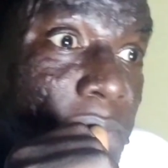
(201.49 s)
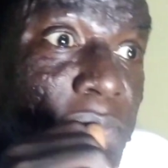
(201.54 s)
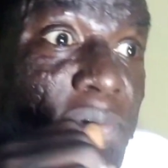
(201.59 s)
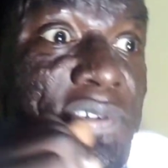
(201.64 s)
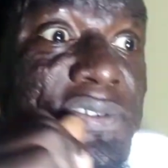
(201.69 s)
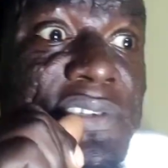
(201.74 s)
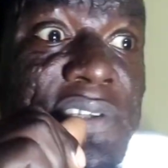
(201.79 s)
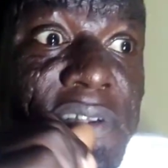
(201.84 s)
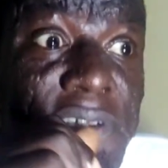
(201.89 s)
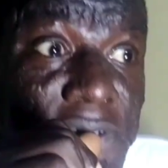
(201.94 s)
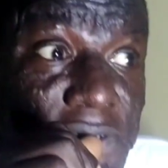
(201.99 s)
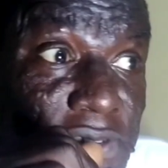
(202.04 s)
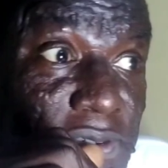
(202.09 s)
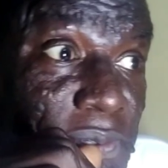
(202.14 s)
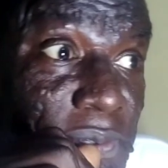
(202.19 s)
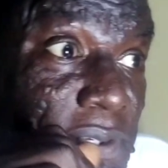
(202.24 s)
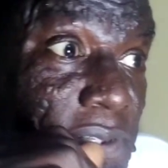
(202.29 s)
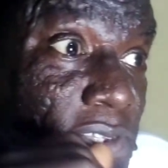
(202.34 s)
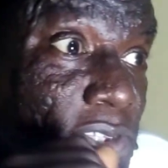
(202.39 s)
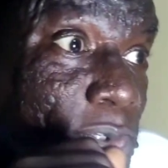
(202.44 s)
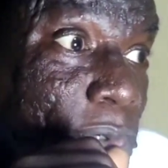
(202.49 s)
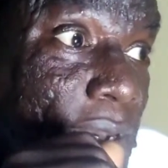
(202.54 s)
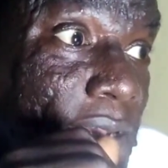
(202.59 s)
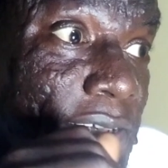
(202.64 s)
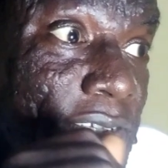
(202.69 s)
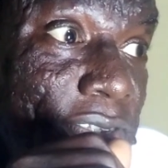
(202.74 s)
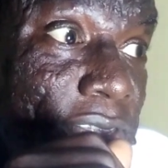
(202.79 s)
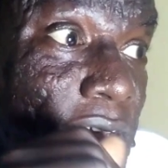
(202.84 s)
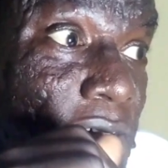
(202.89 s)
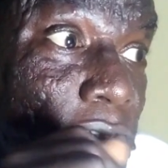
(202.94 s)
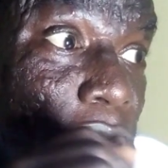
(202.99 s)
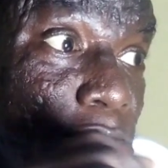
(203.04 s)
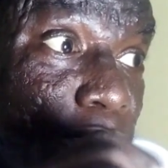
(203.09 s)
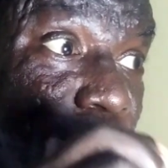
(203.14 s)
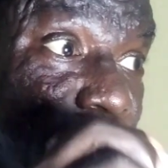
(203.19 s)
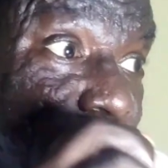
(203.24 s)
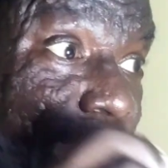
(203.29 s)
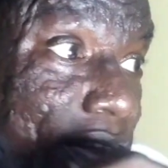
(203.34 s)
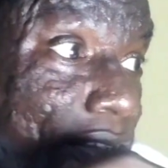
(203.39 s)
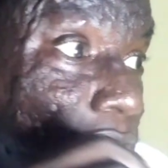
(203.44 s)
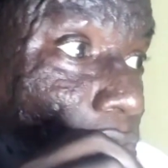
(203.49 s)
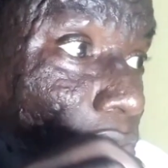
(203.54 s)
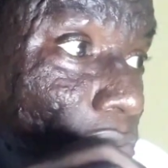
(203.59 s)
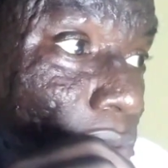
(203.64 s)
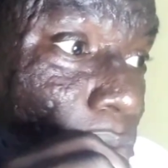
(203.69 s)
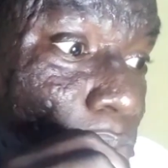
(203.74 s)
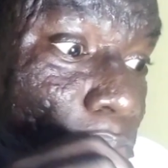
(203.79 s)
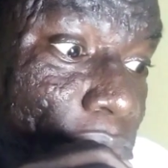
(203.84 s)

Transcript: Pussy is sweet, so I intend to stick to the